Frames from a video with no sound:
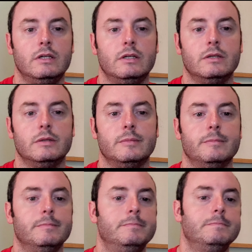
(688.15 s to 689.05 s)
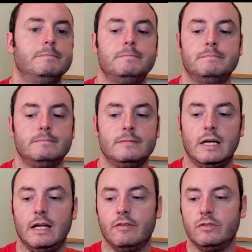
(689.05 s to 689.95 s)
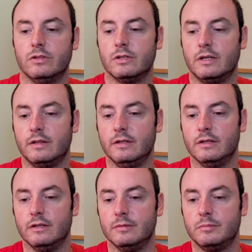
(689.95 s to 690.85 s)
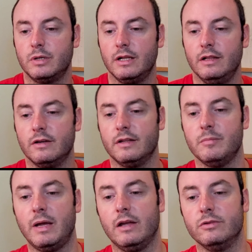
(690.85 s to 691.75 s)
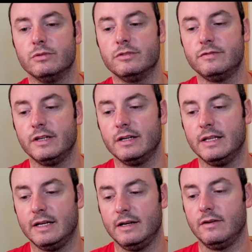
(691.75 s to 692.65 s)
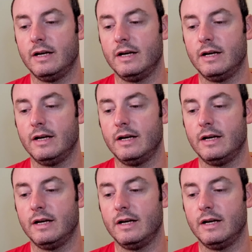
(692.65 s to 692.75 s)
I'd have to probably look at the manual to figure that out.